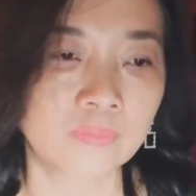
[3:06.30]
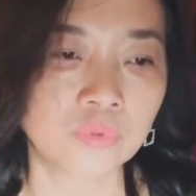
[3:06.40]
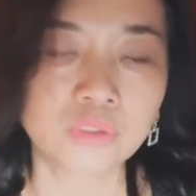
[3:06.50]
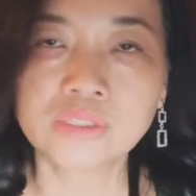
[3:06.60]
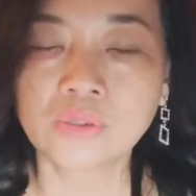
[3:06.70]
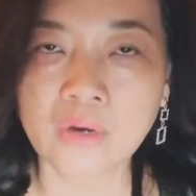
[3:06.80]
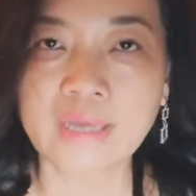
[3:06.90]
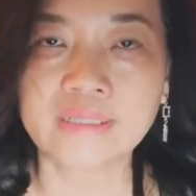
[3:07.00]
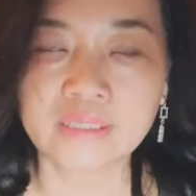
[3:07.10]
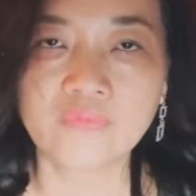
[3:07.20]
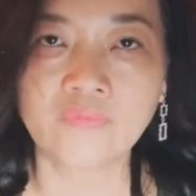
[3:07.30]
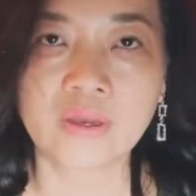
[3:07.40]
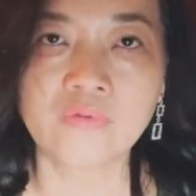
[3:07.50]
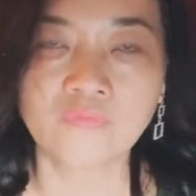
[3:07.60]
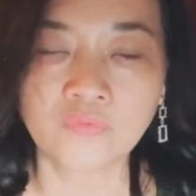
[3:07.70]
Driscoll
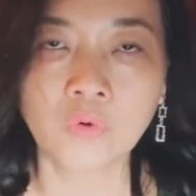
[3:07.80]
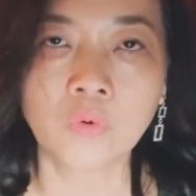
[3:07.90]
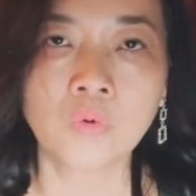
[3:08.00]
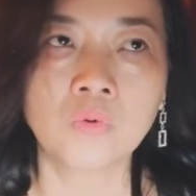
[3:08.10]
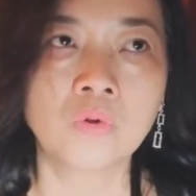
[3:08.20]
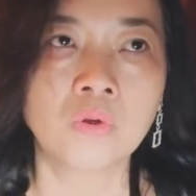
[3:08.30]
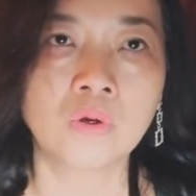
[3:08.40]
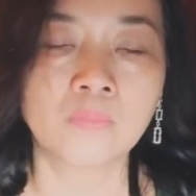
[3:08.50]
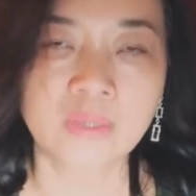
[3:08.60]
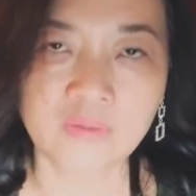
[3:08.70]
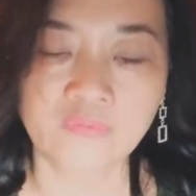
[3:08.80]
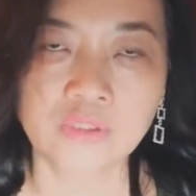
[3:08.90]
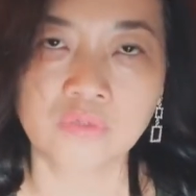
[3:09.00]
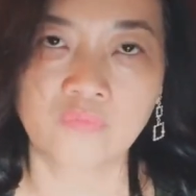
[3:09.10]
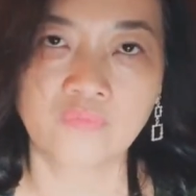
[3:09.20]
identified four
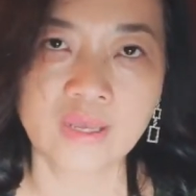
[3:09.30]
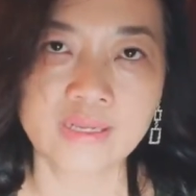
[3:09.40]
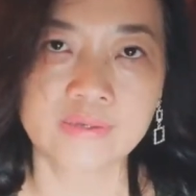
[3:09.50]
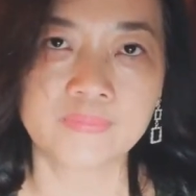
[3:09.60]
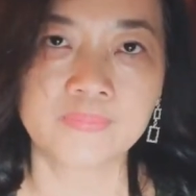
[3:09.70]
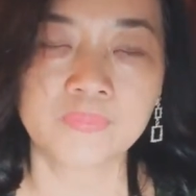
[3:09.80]
benefits of failure.